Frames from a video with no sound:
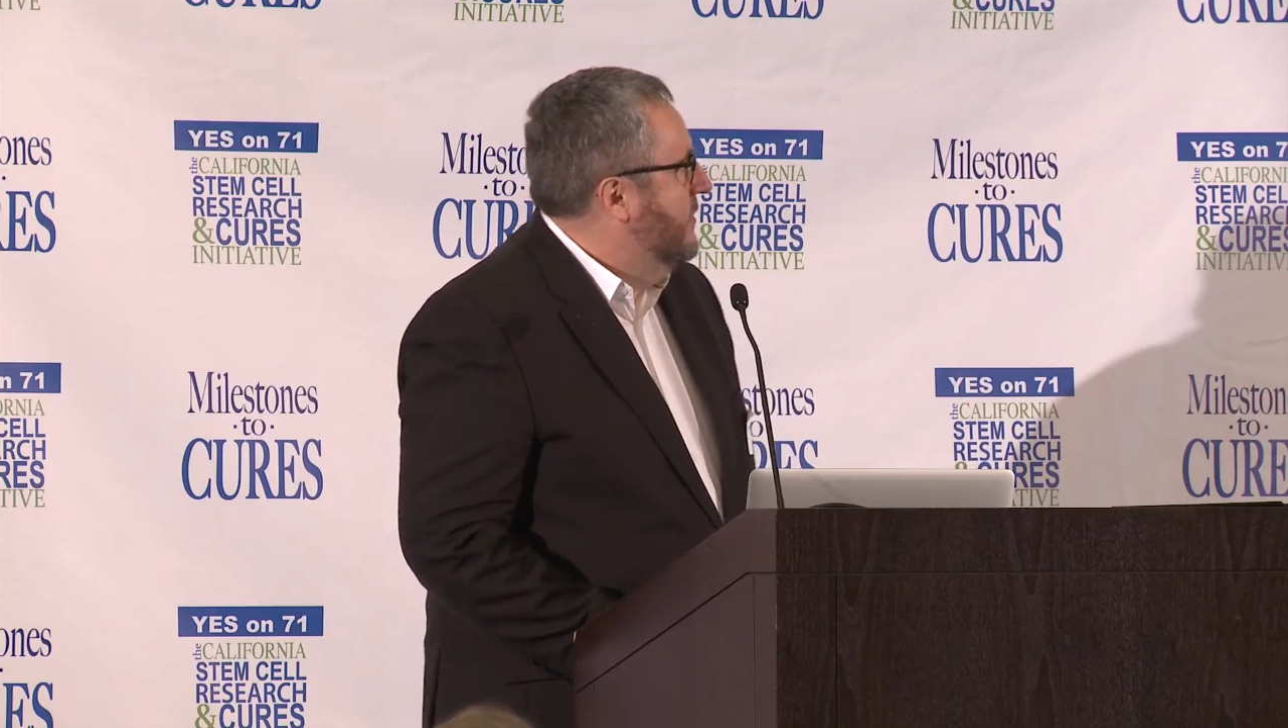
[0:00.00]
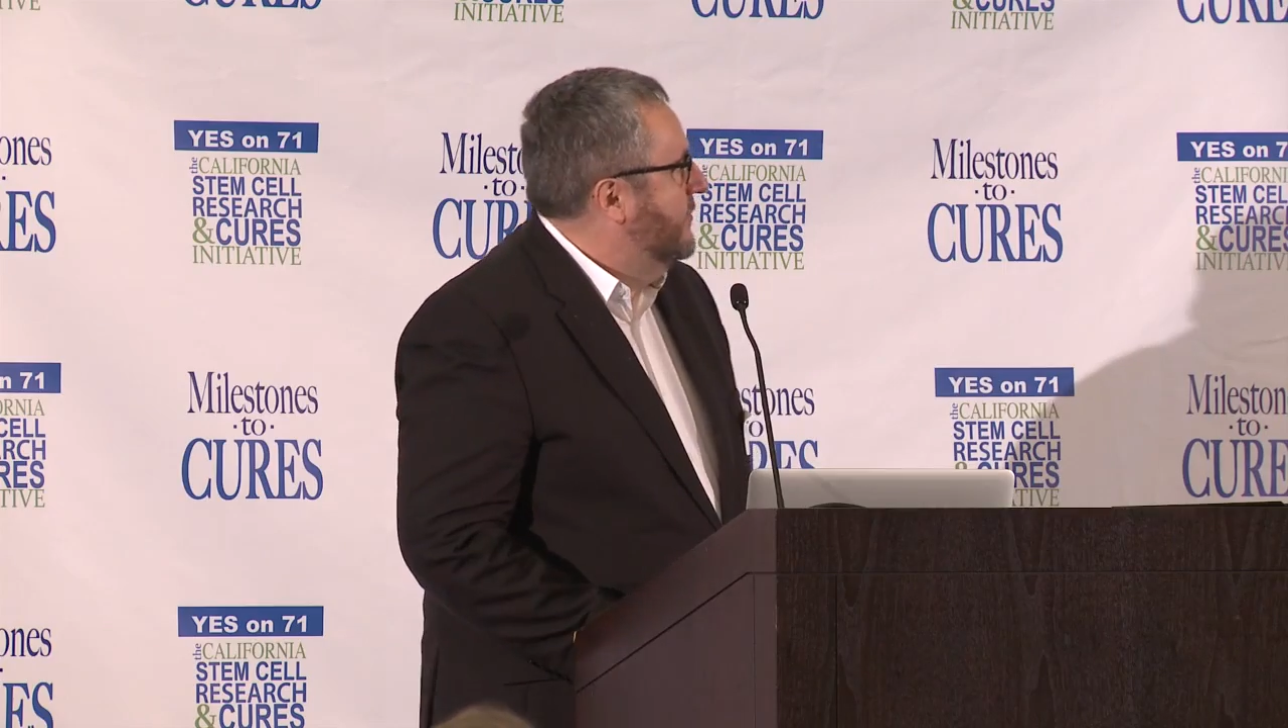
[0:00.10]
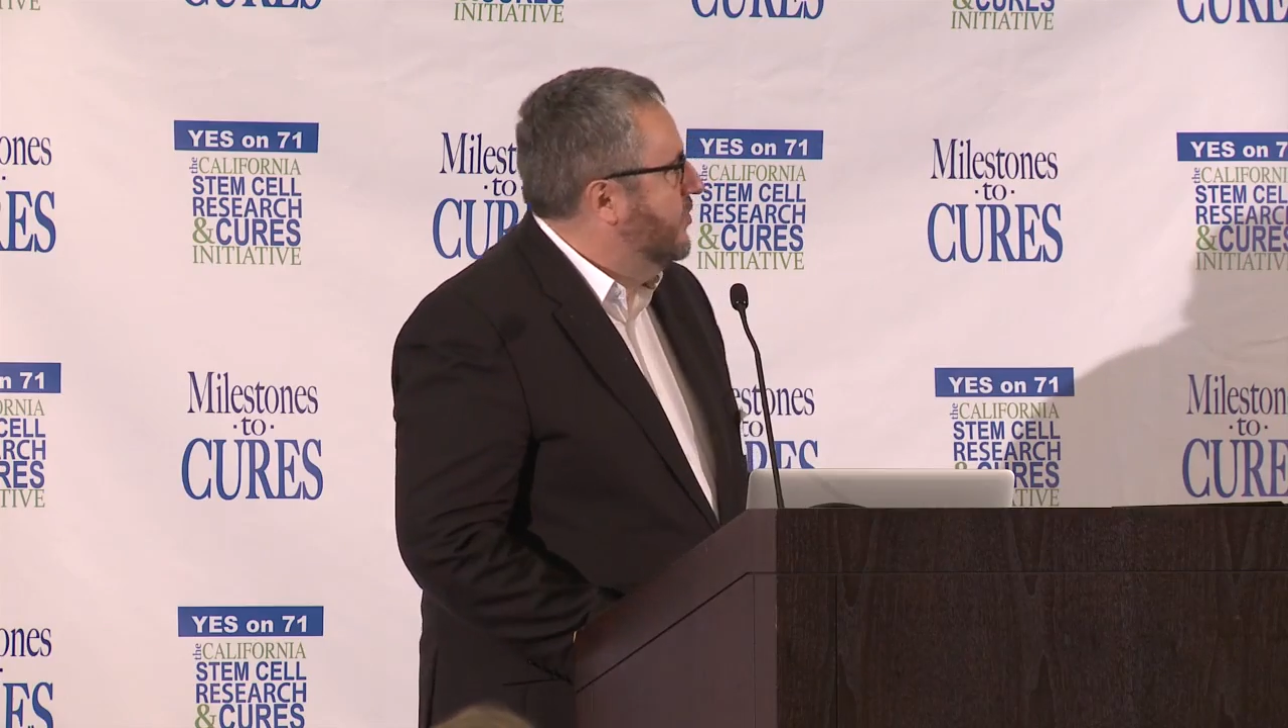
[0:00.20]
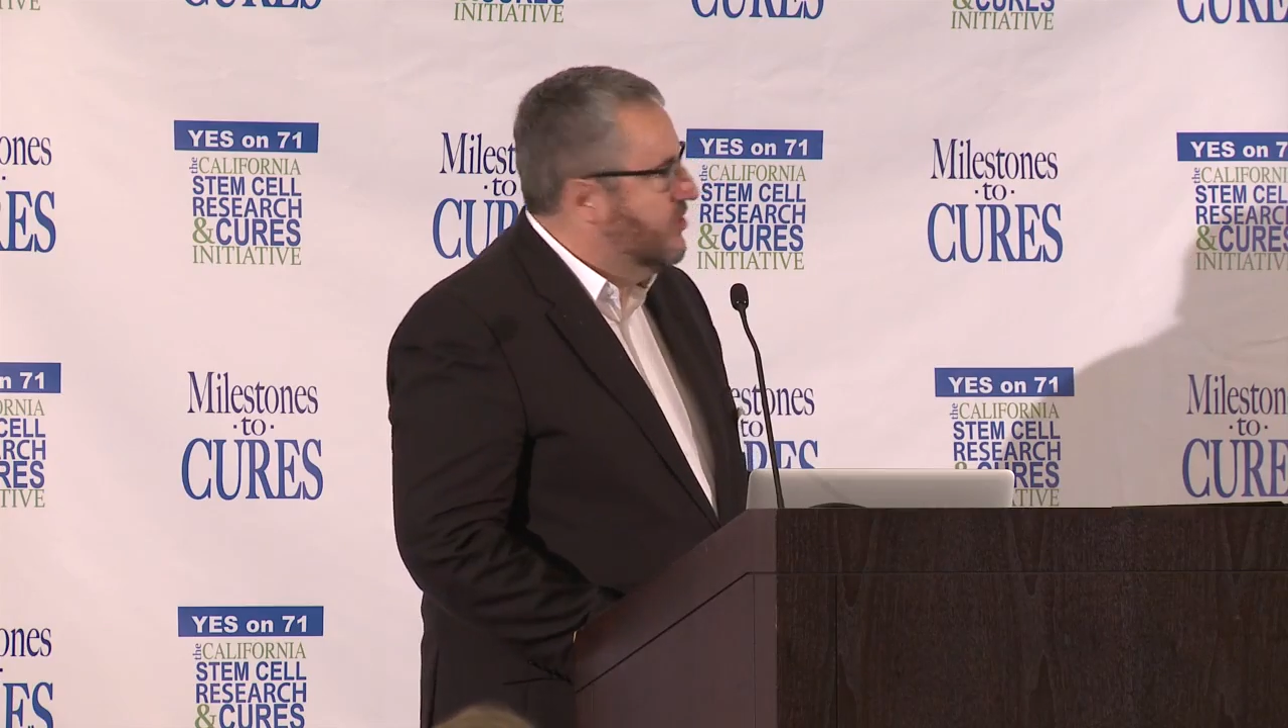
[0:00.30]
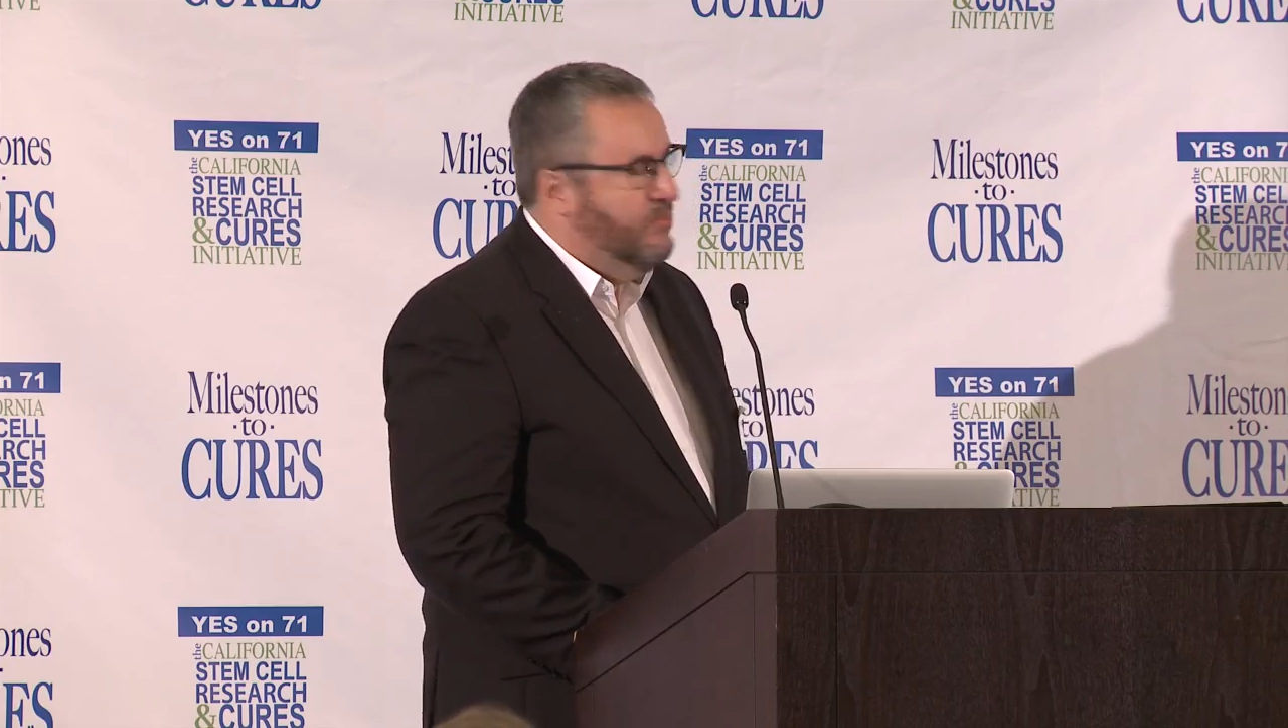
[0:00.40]

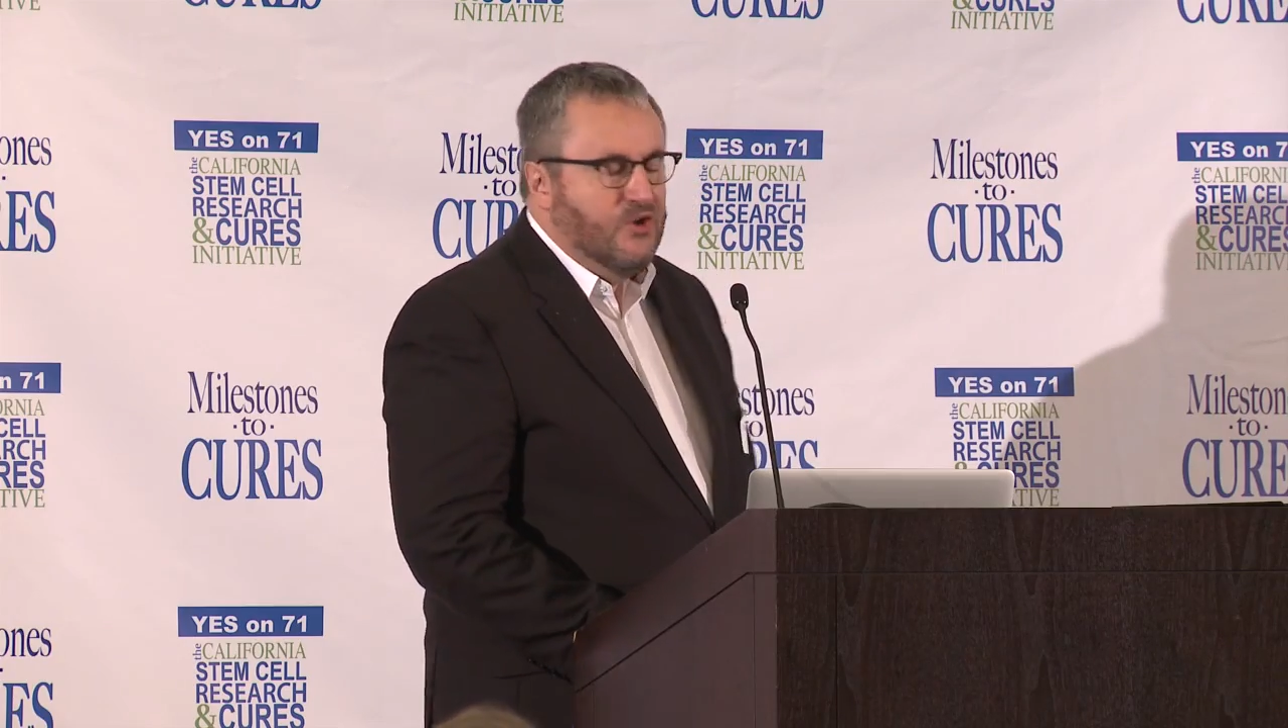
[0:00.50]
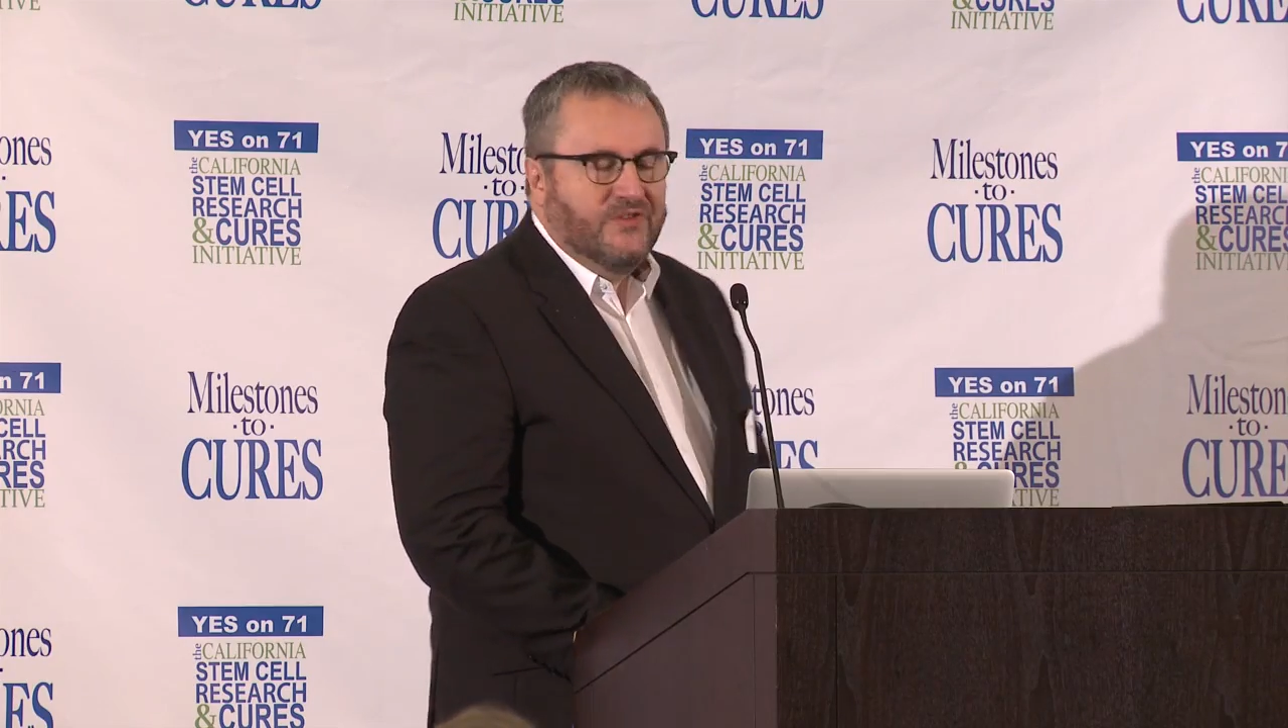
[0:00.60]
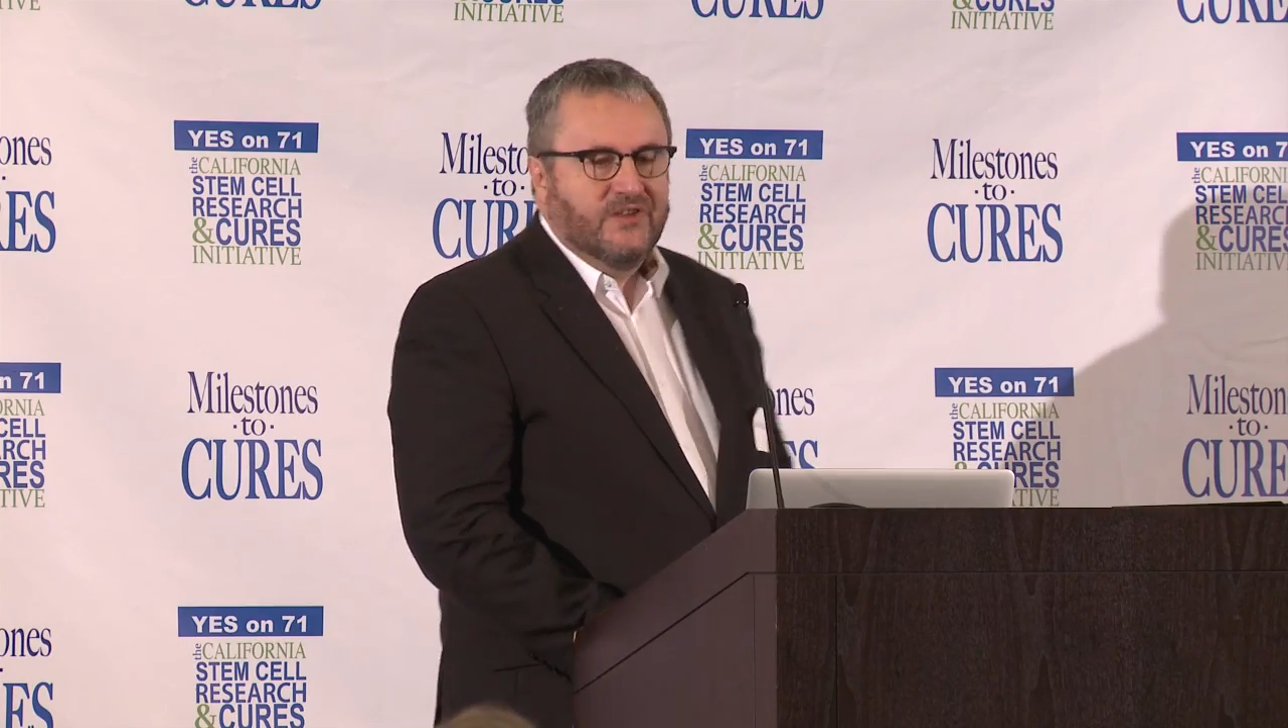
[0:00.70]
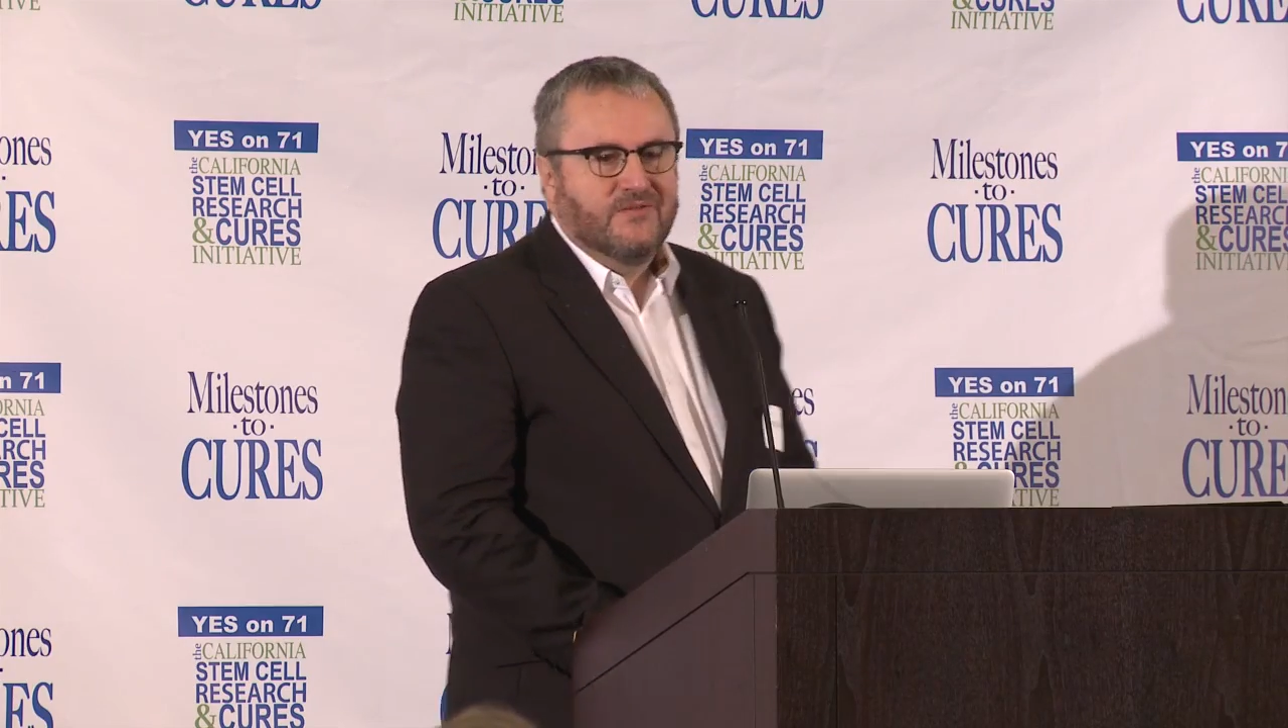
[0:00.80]
So the beauty